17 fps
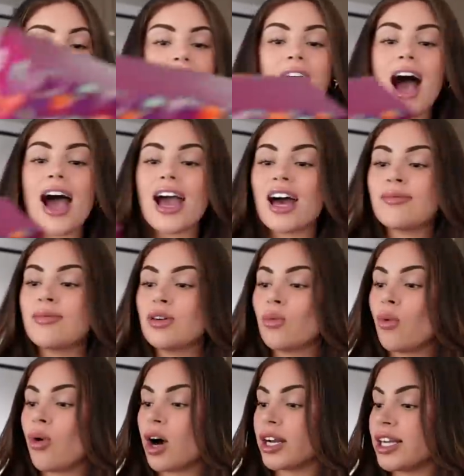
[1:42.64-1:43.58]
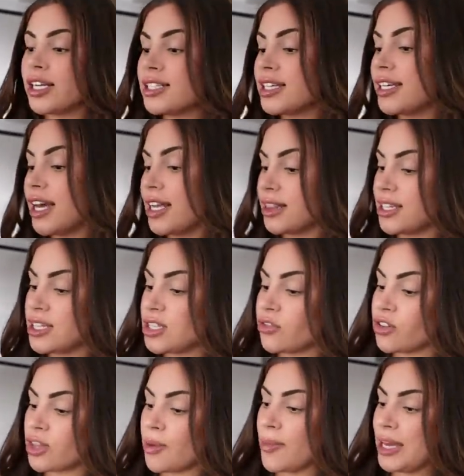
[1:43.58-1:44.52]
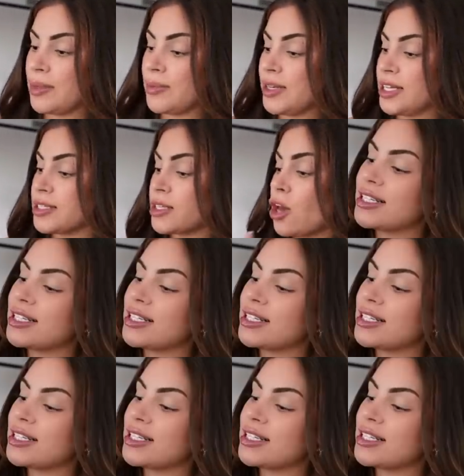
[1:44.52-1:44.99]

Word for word: I have been wanting to get these for the babies.